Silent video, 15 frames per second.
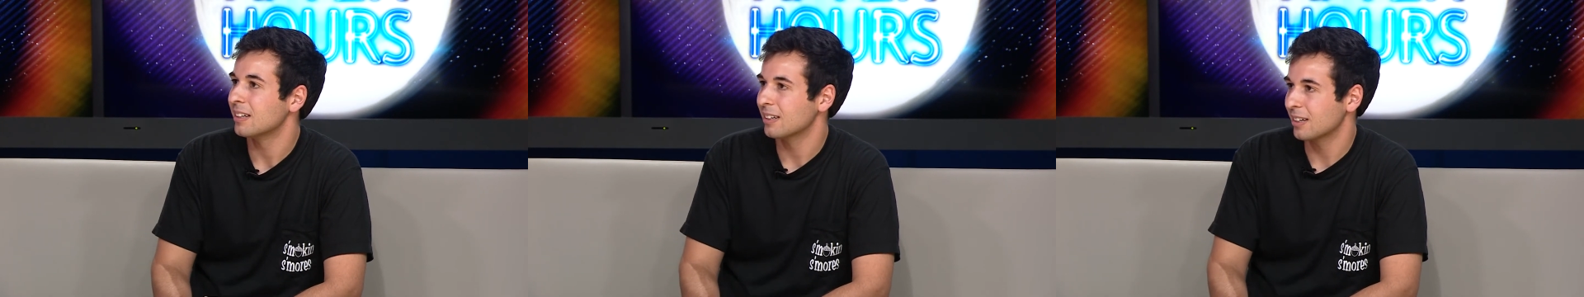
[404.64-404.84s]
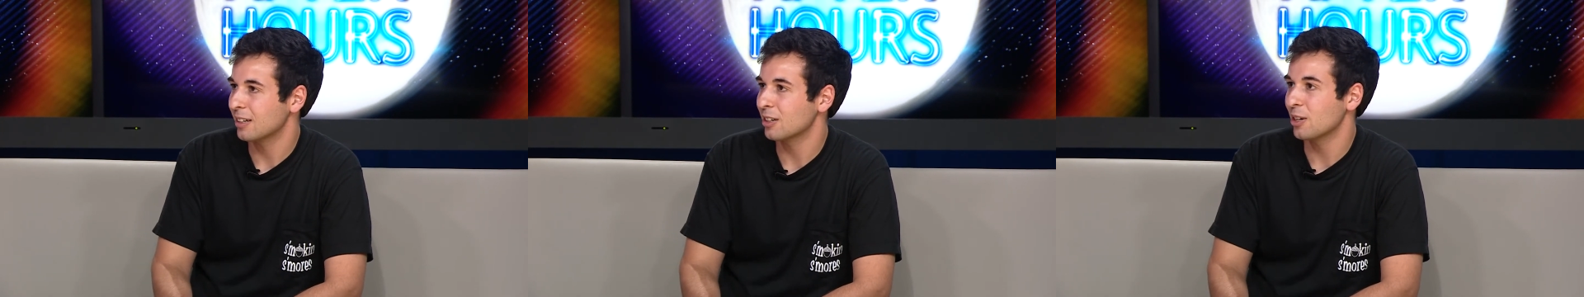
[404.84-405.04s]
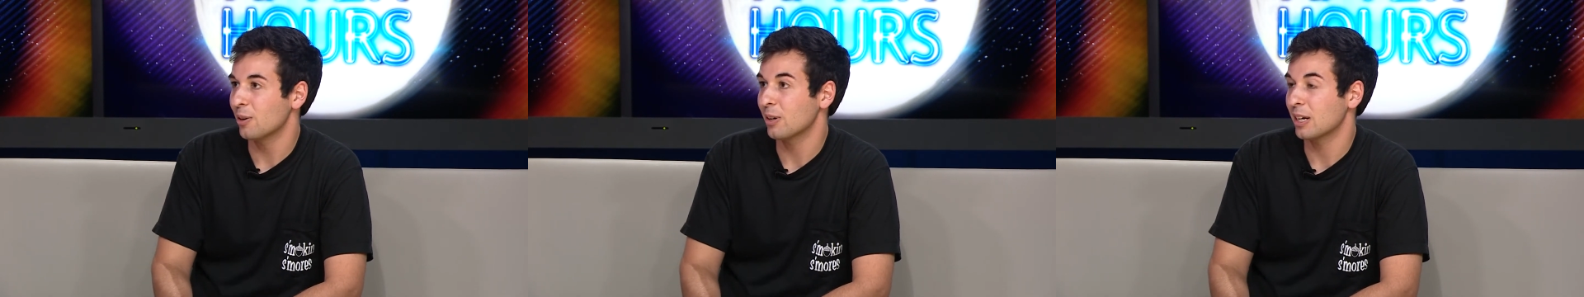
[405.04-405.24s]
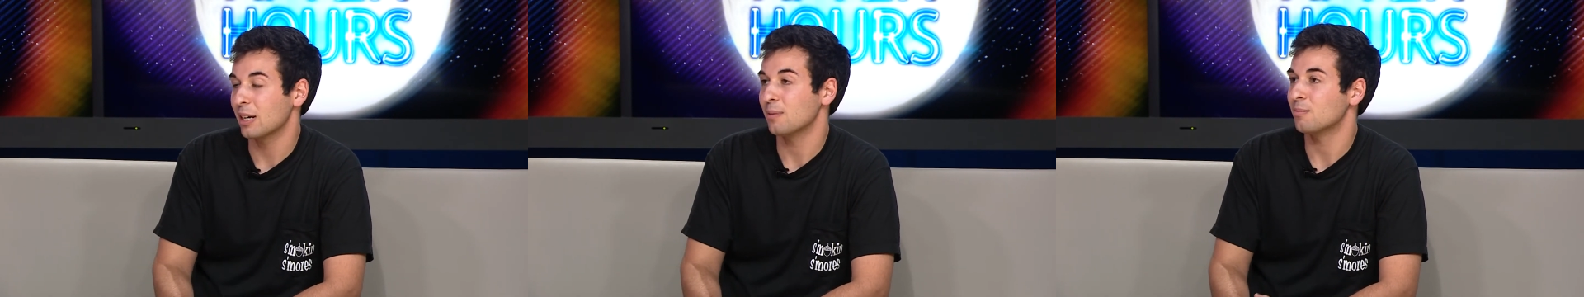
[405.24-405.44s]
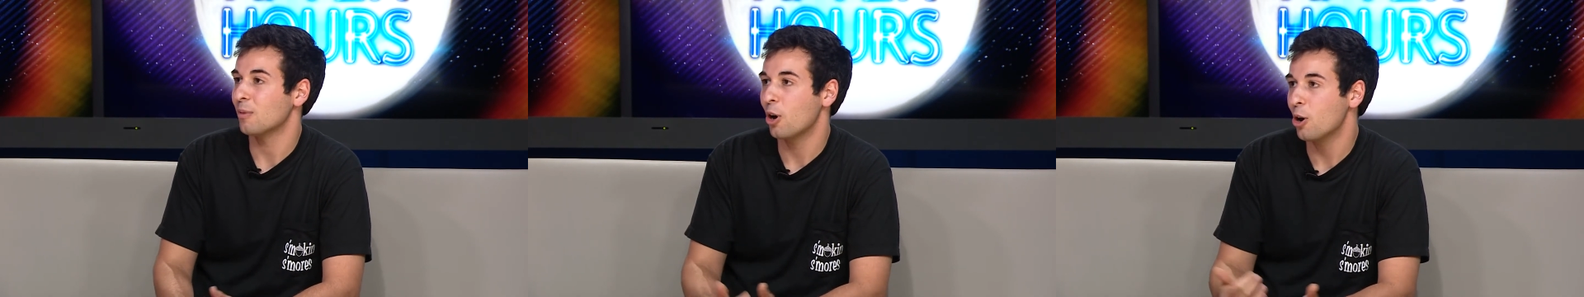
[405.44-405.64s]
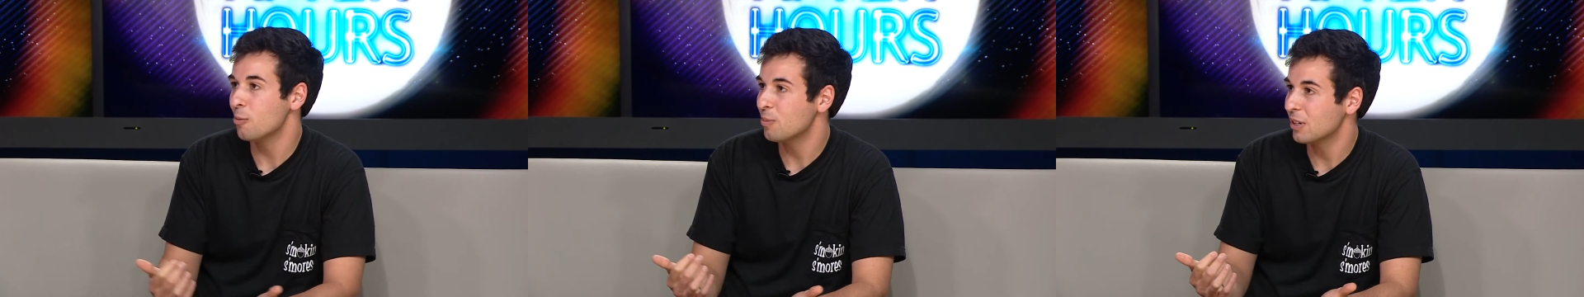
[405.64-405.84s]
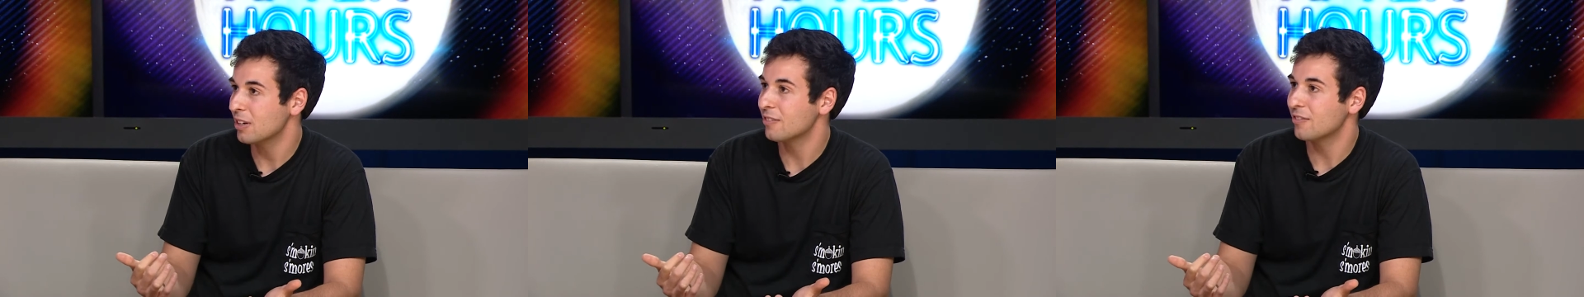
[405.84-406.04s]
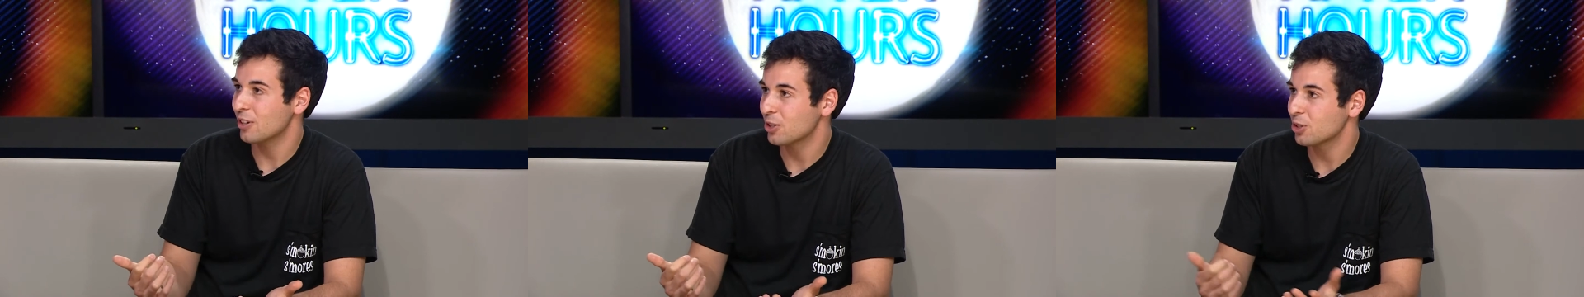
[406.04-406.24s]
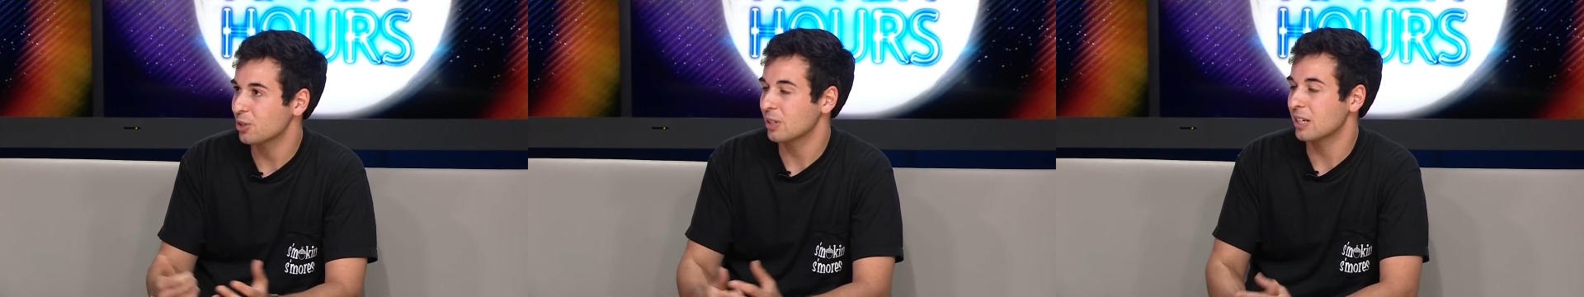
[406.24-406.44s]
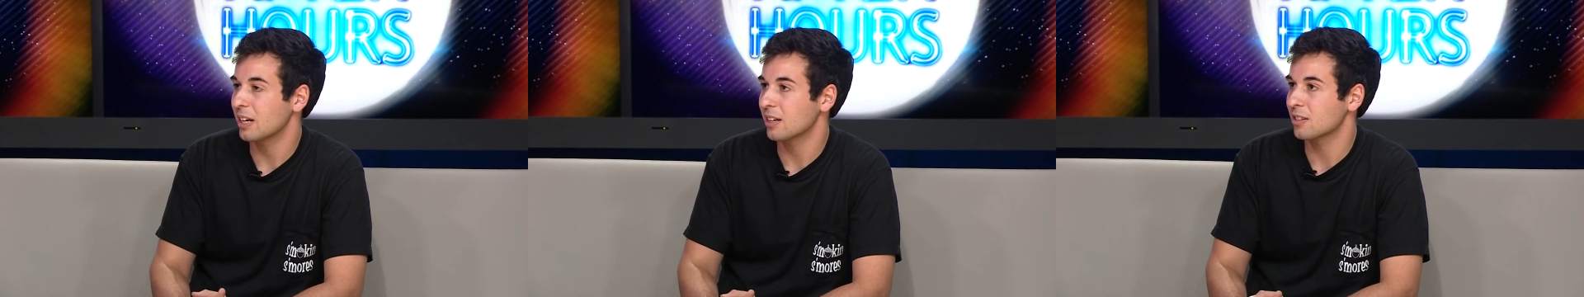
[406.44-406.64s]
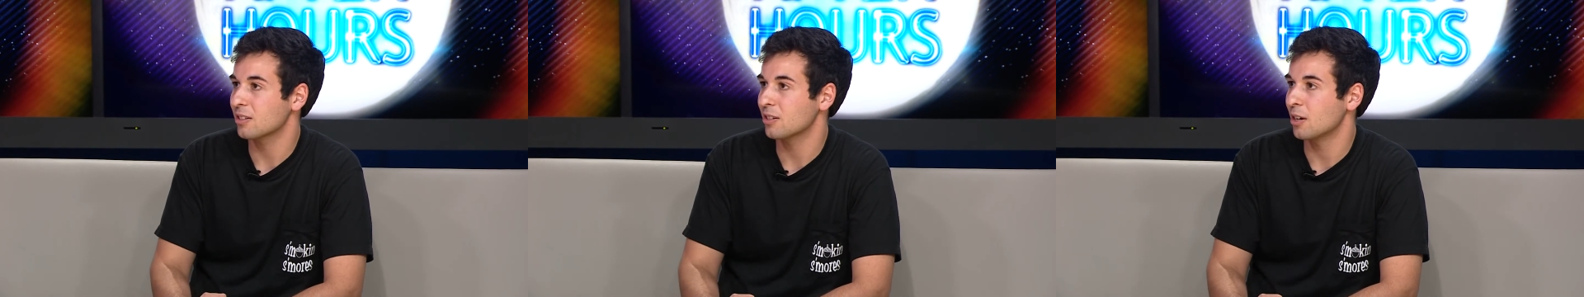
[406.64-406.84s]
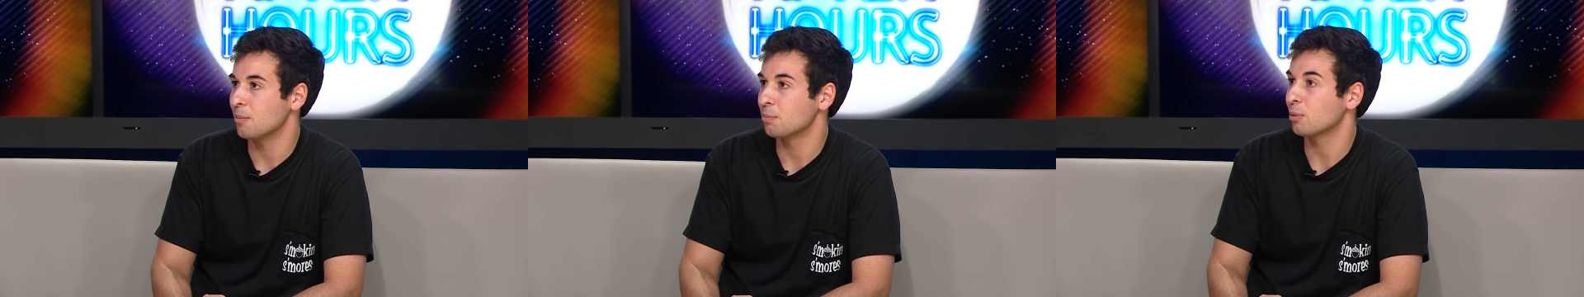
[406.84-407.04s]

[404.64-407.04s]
get it going. And I'm awesome. hoping to eventually get some